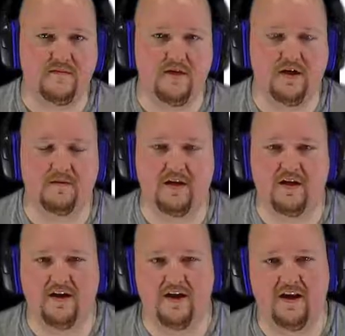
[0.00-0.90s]
Oh my
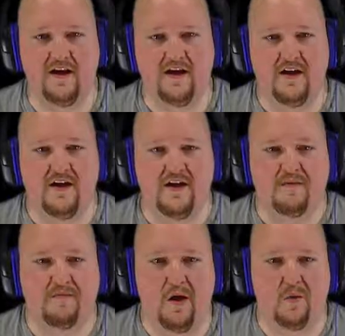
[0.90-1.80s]
god.
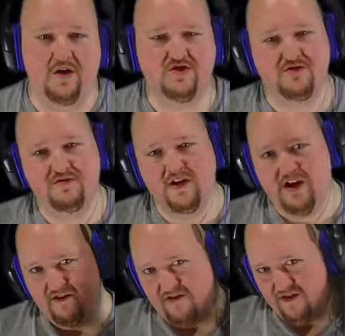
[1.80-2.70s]
My one true love?